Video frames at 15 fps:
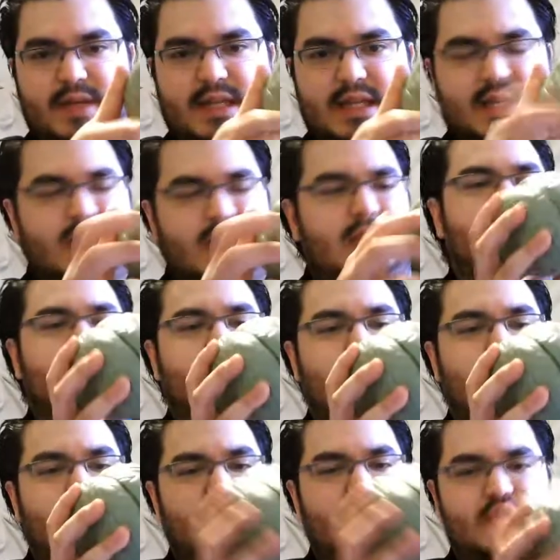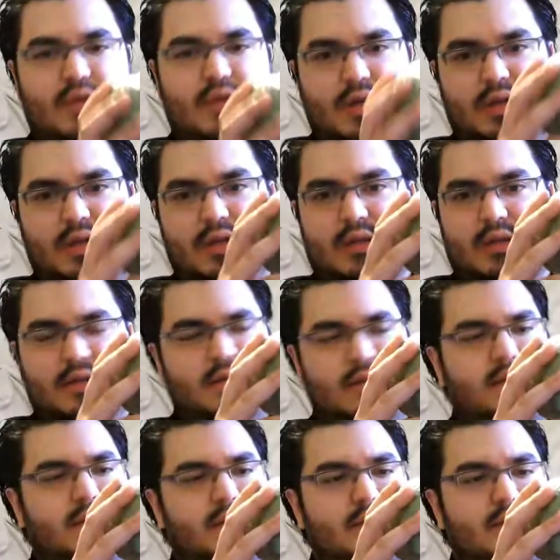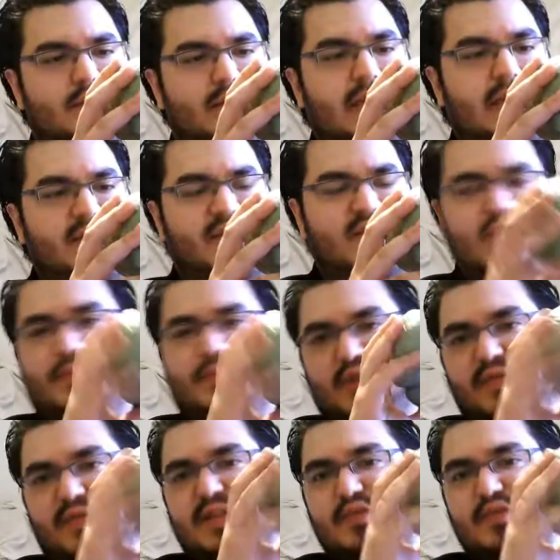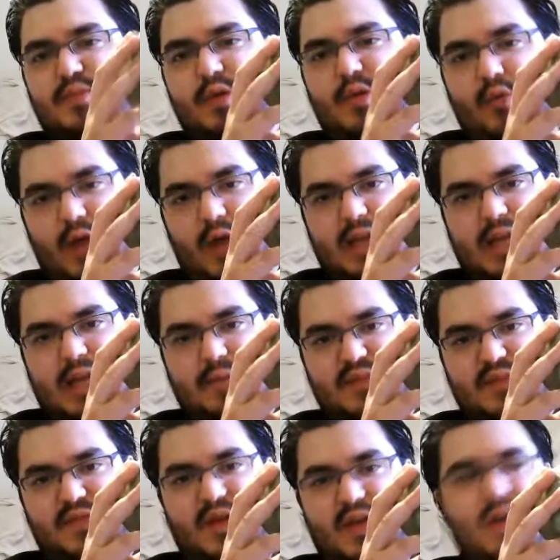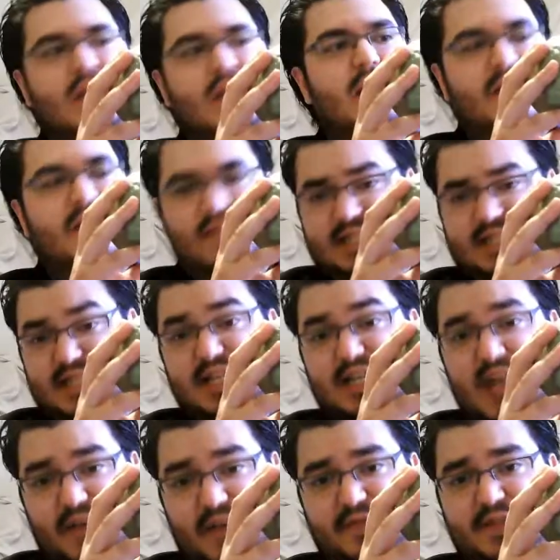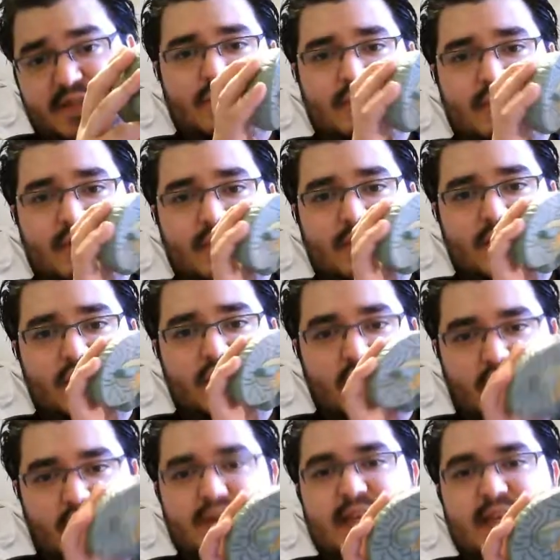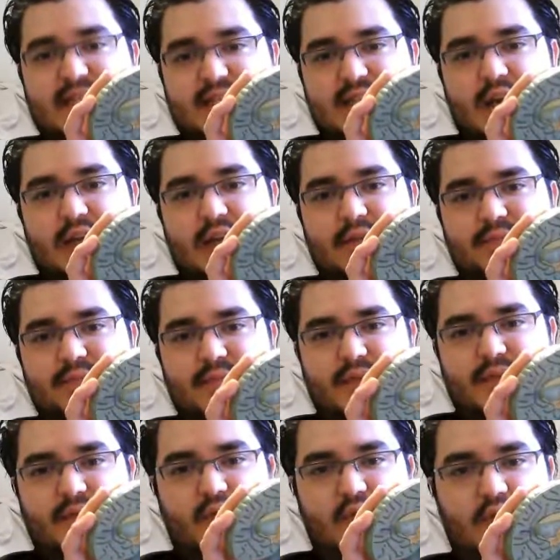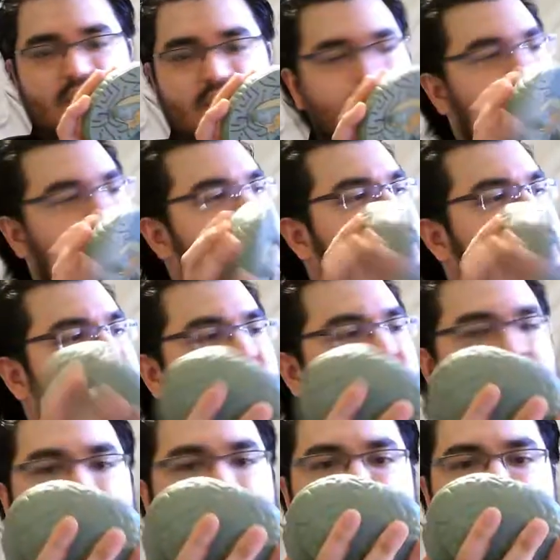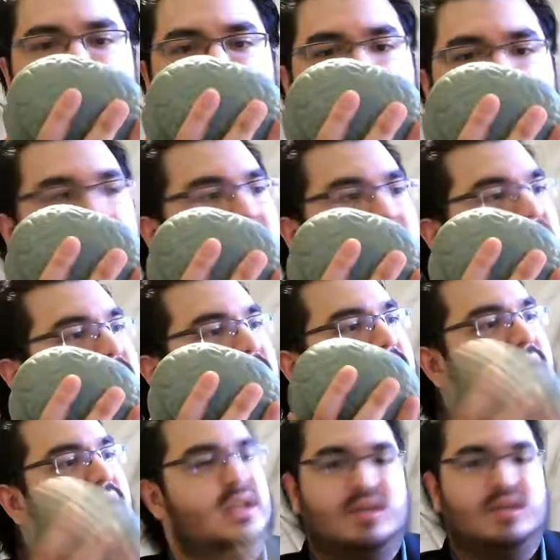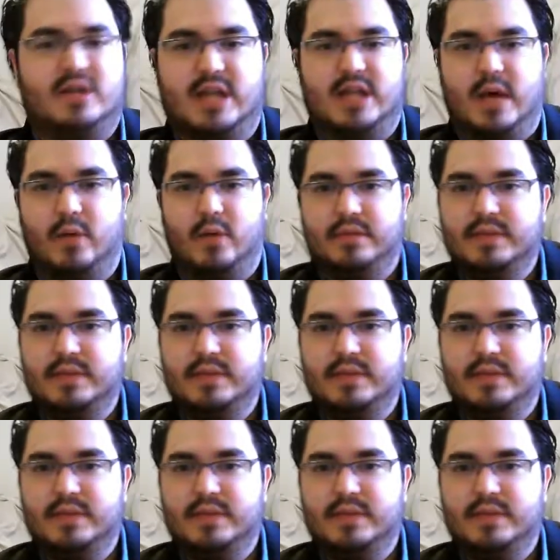the let me try and yes, so I'm sorry, this would be the right hemisphere, this is the left. When you look on the inside, of course, let's look at that one.